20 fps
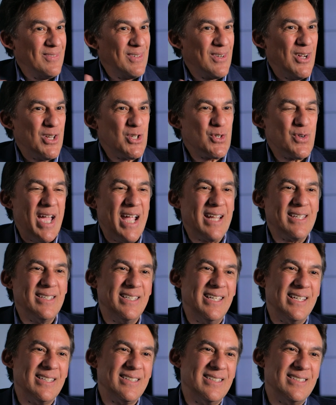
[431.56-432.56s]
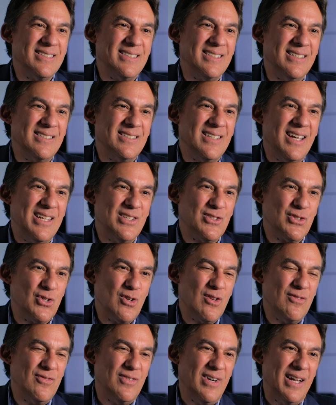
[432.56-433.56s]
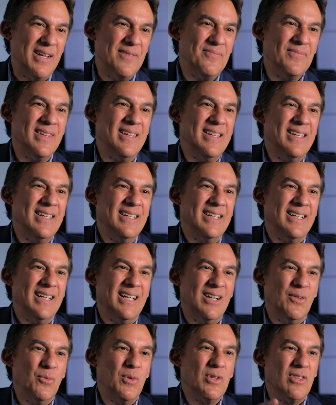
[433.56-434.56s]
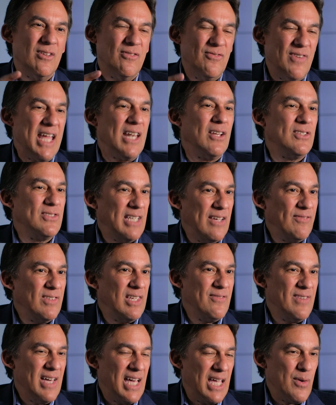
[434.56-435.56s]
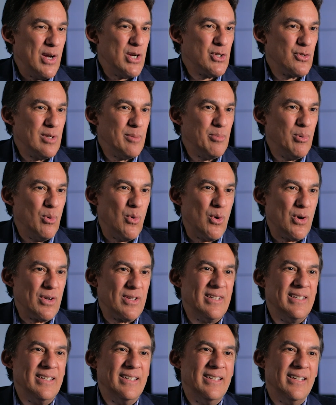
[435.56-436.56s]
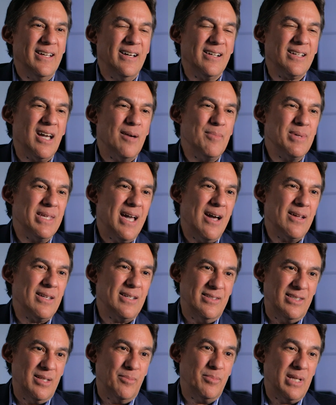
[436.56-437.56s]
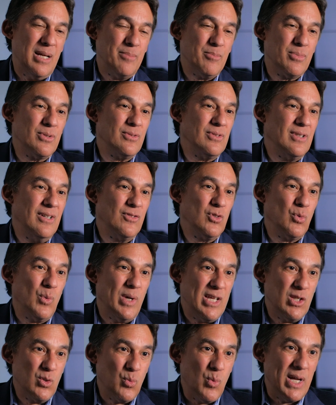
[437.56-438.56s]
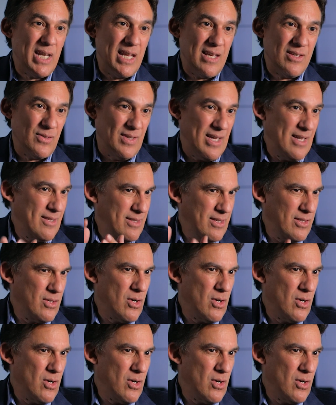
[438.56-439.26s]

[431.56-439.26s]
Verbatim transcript: We're on track to get this design certified with the final safety evaluation report coming out in September of 2020, so that's the